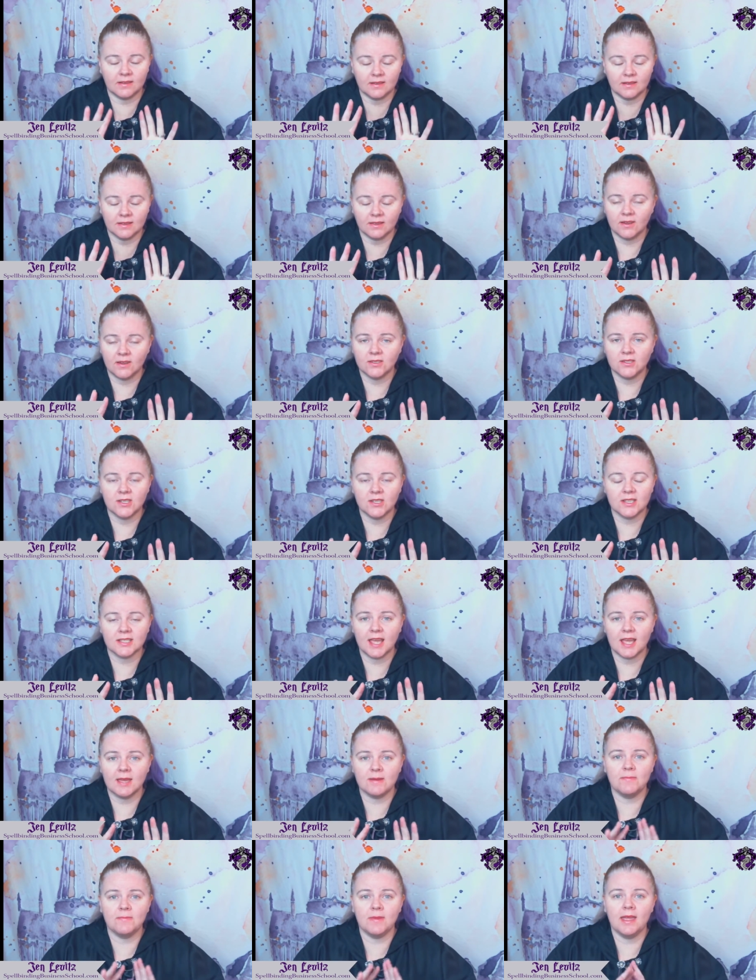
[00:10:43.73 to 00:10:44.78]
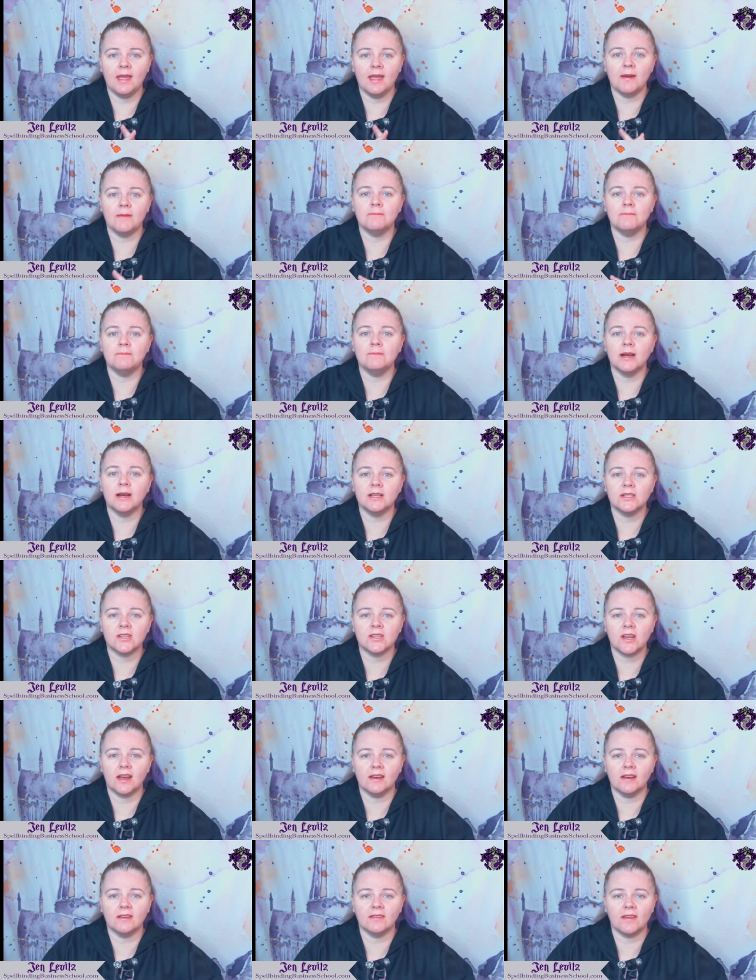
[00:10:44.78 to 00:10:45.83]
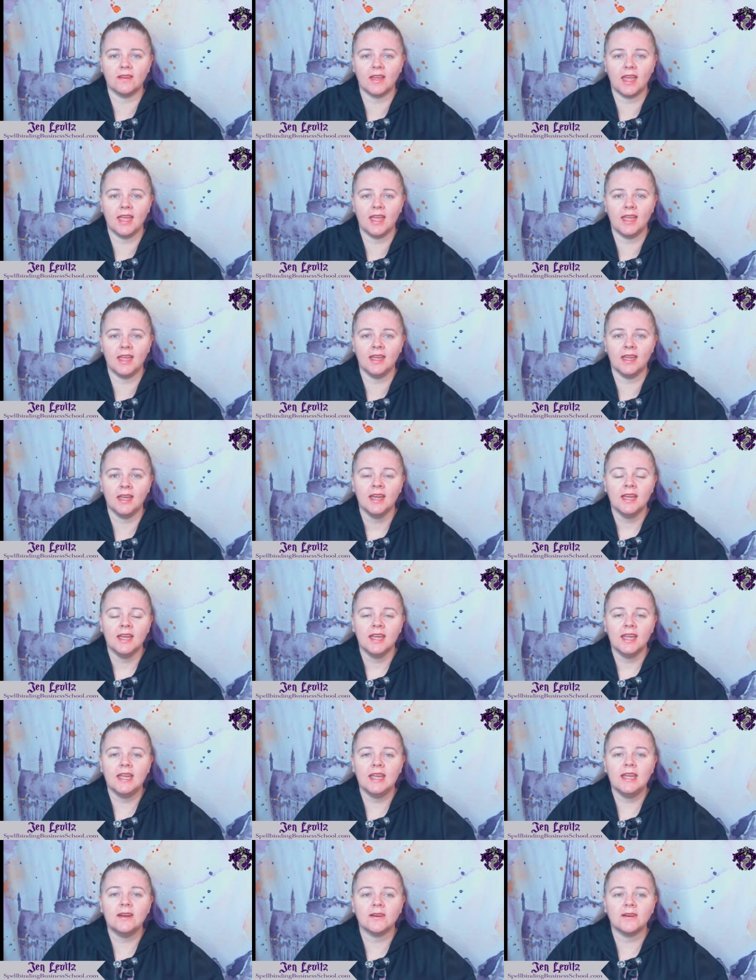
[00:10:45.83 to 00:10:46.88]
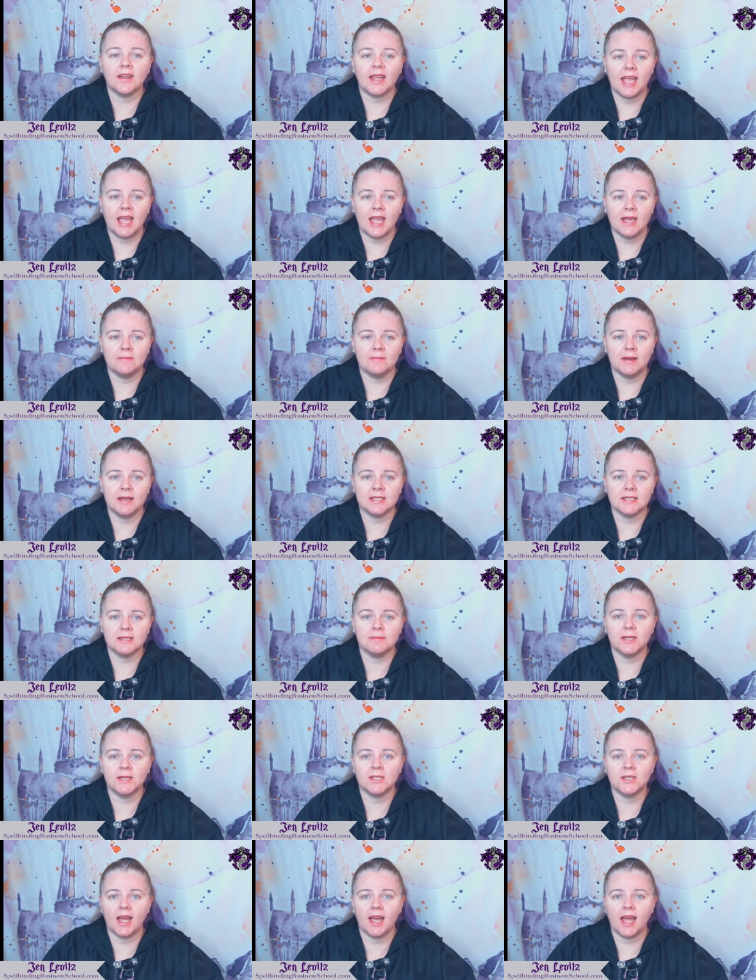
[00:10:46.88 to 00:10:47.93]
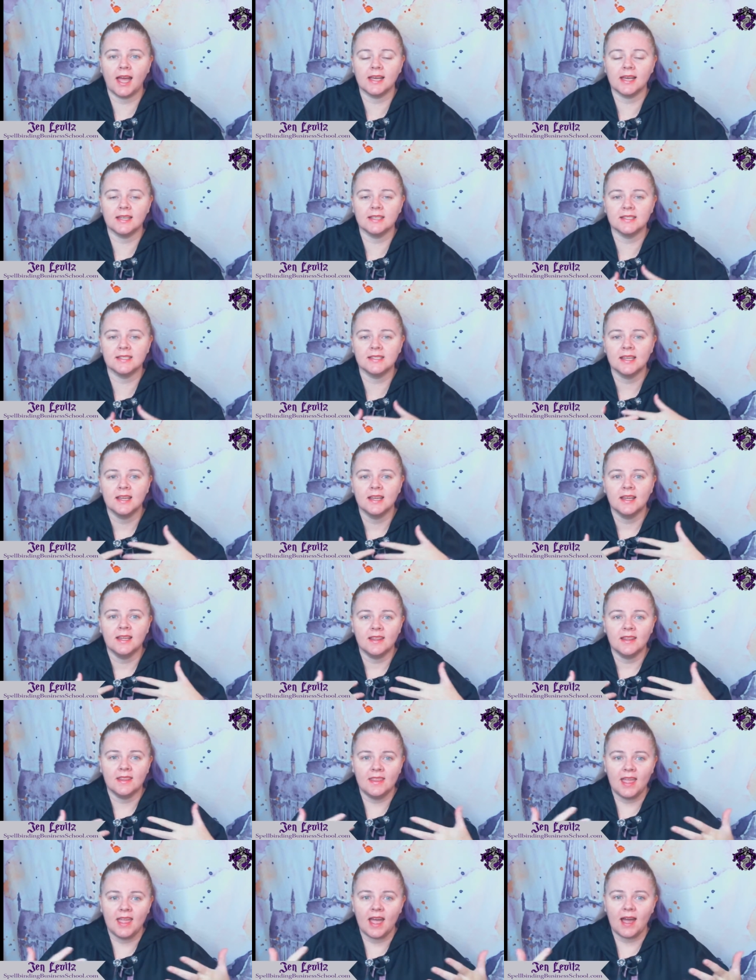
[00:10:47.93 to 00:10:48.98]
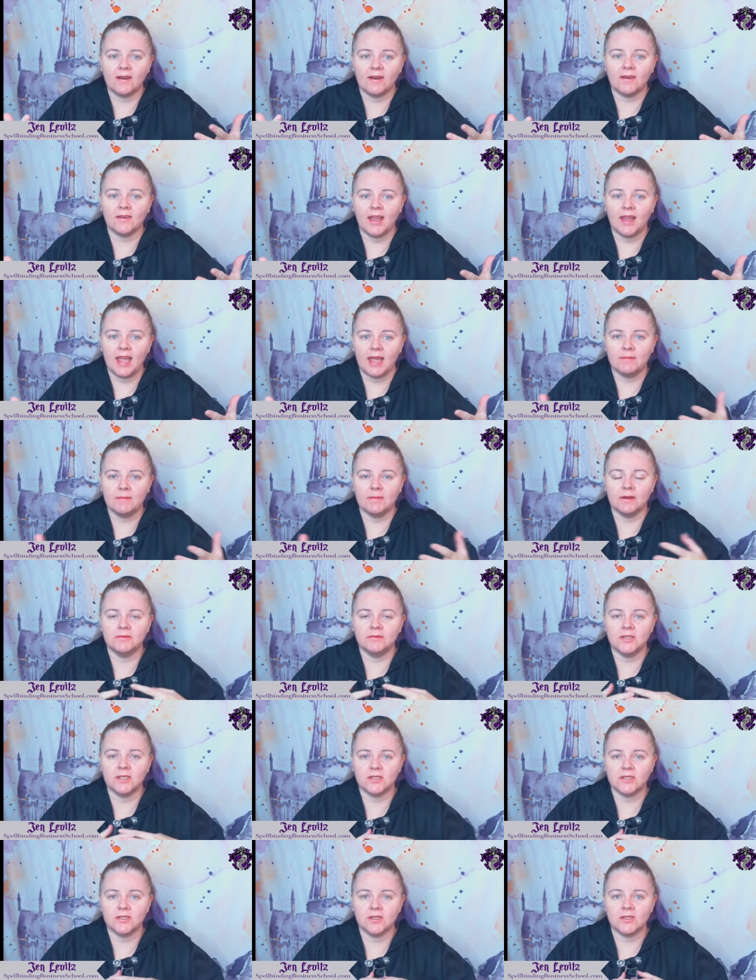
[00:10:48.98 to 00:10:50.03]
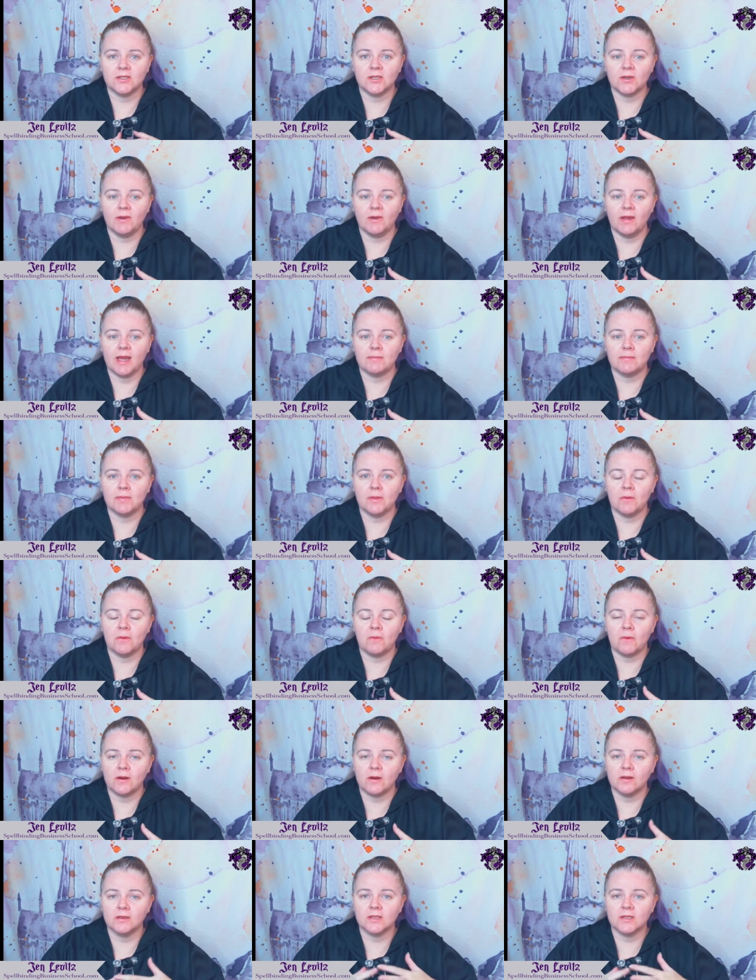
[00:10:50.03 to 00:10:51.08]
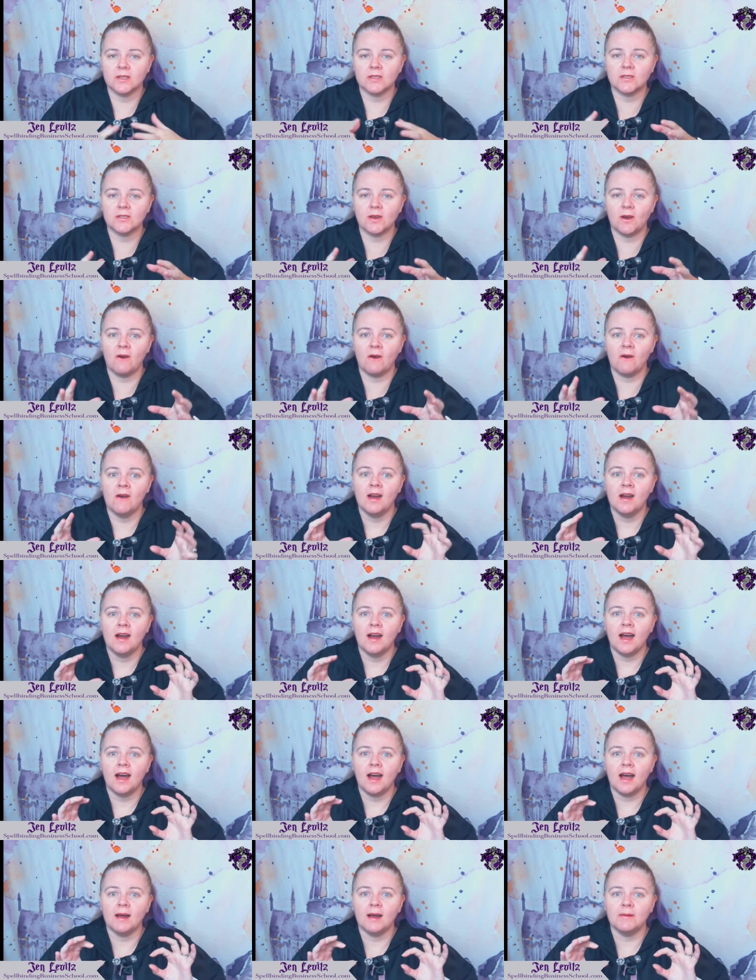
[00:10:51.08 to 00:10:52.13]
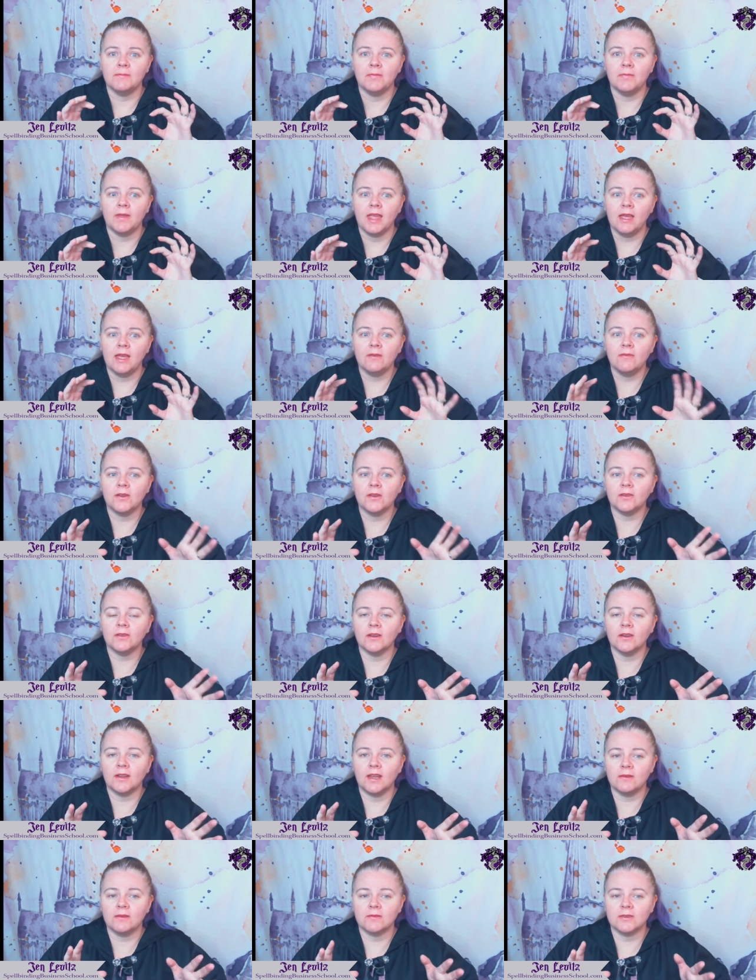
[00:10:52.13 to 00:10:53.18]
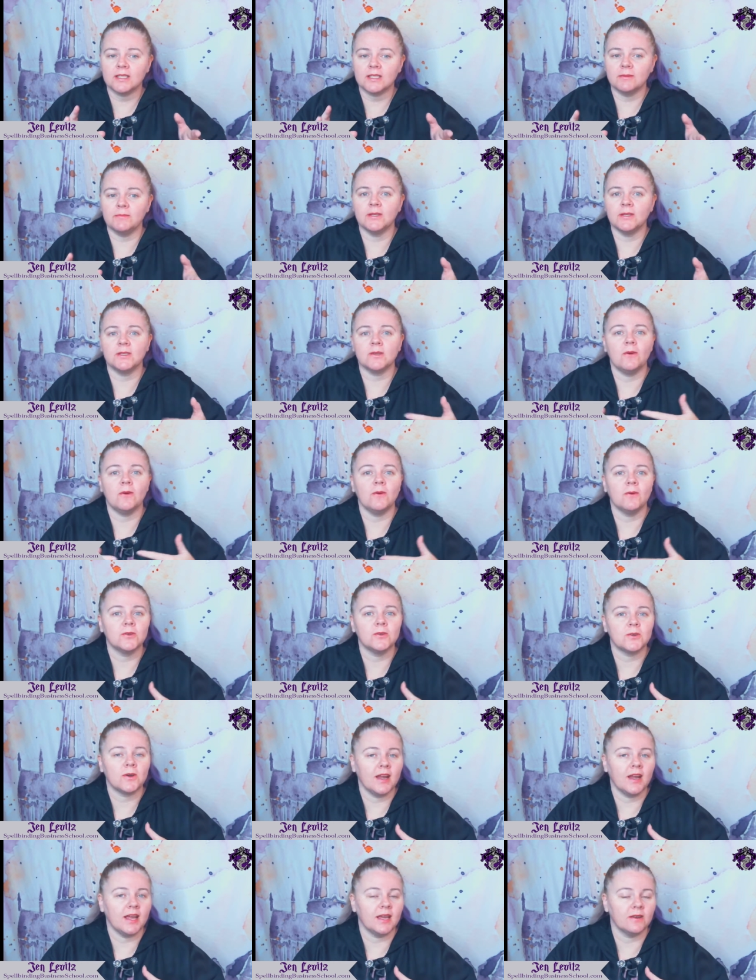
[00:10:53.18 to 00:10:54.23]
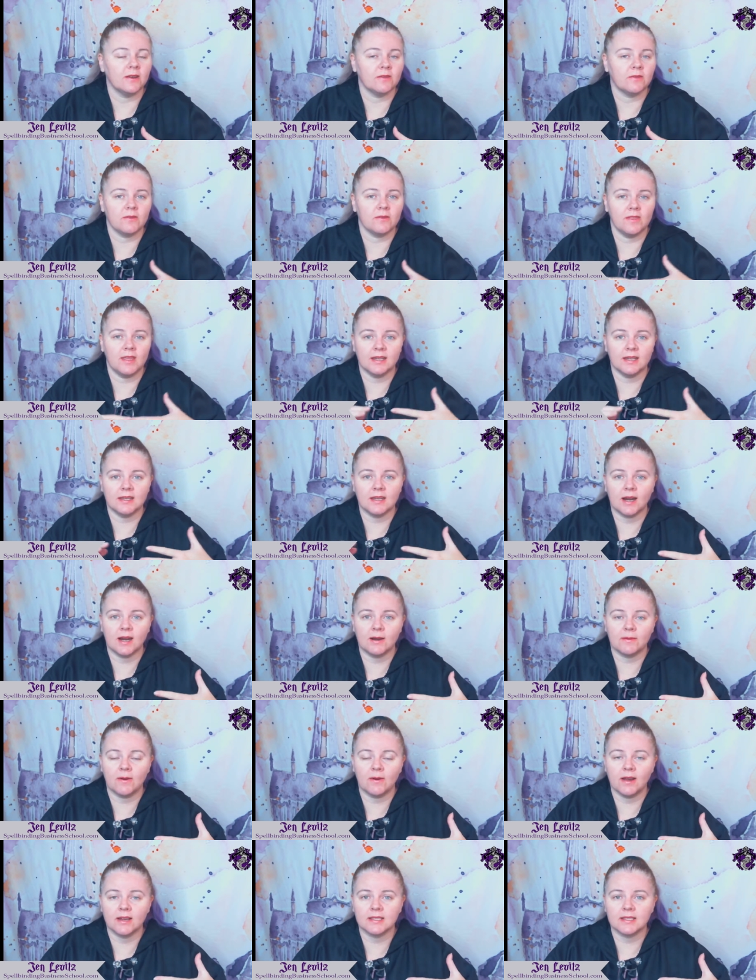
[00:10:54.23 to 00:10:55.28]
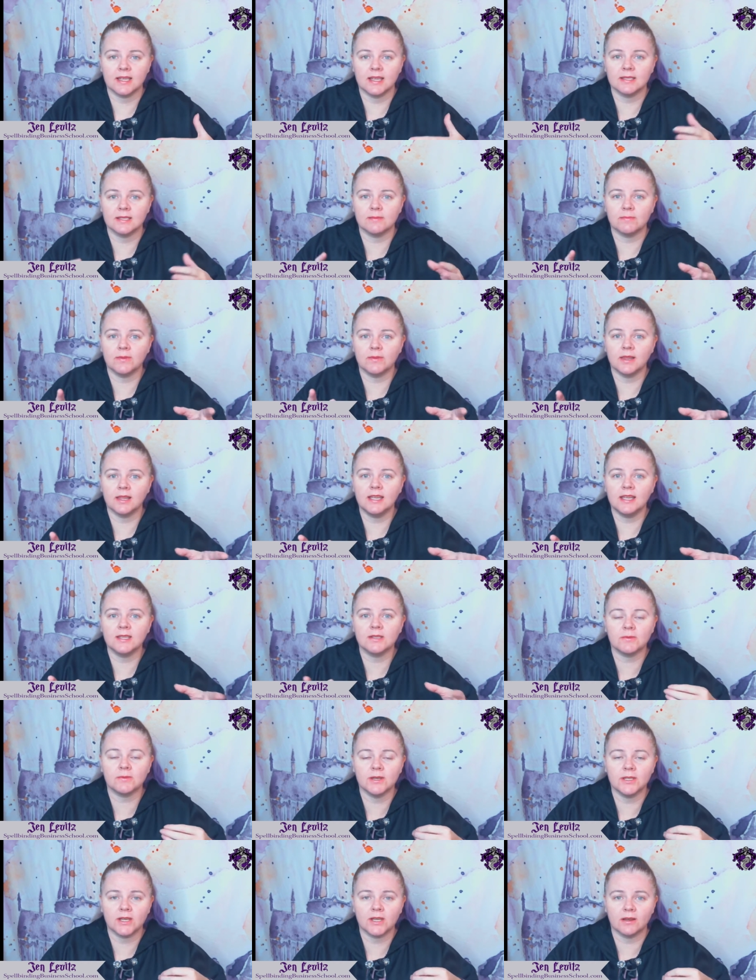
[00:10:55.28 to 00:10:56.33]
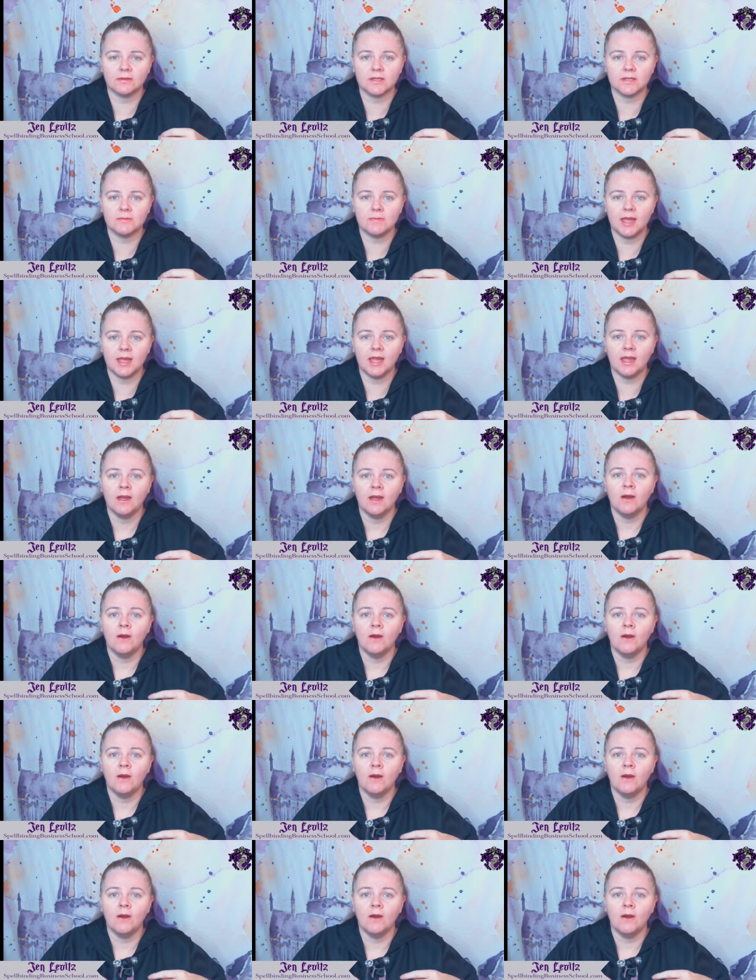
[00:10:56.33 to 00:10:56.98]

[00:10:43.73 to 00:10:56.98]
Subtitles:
Launches can be much of a inner game as much as the outer game of just showing up in the world. So if you're looking for someone to hold your hand through the entire process, please reach out to me.